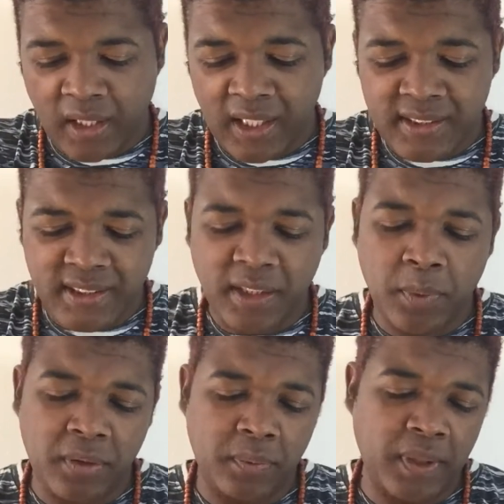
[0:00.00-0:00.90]
Let's see
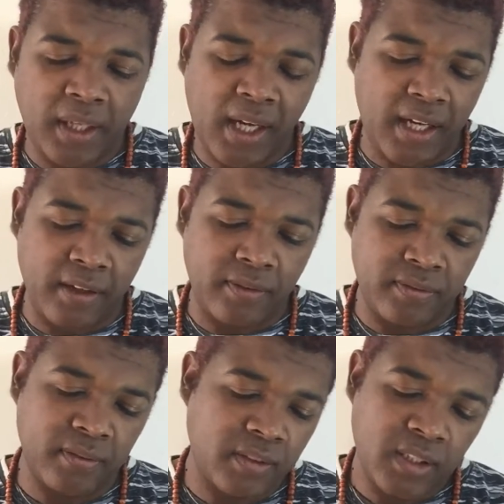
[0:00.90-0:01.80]
what we have.
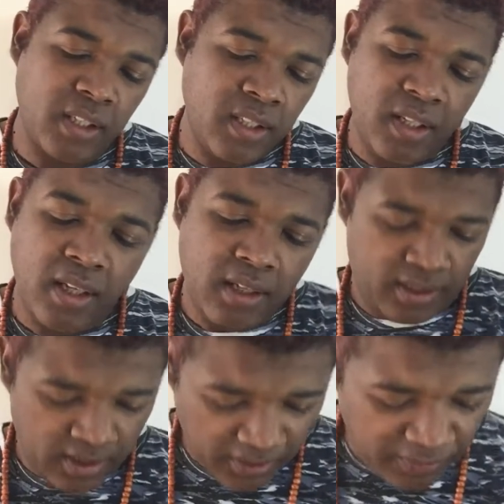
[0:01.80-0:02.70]

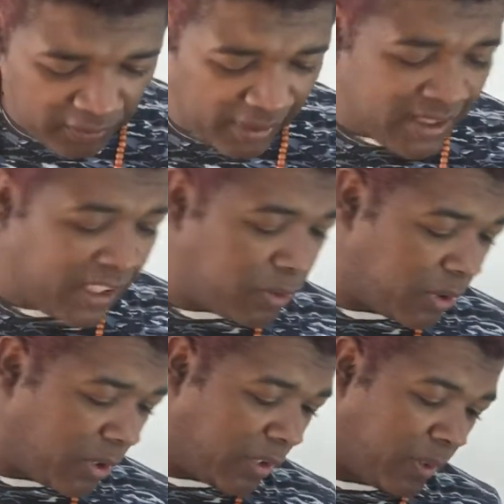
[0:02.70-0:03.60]
If it resonates
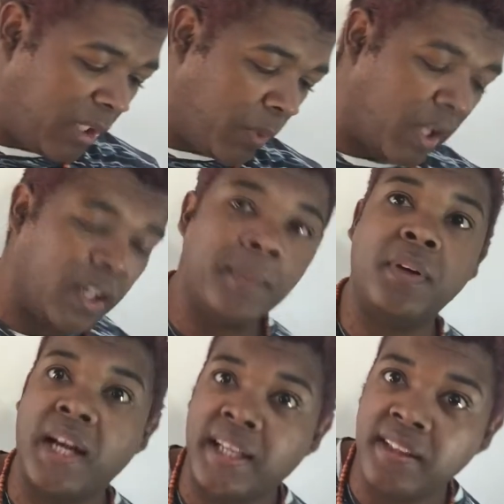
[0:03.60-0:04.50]
with you, I'd really welcome you
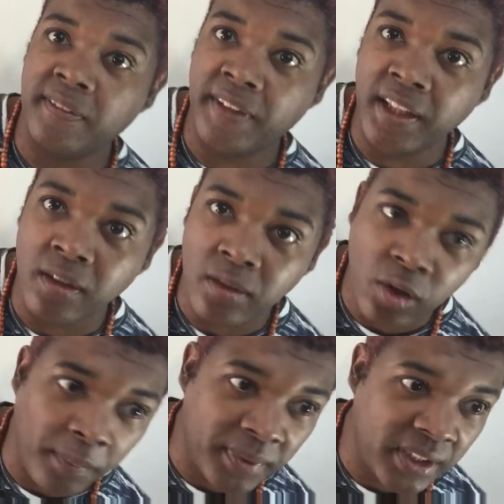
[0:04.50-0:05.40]
liking the video,
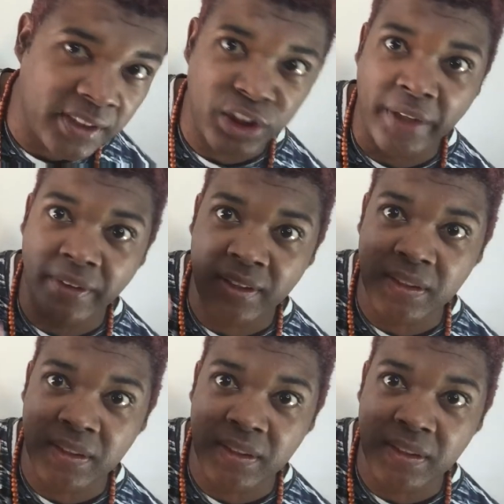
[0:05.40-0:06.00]
commenting, sharing,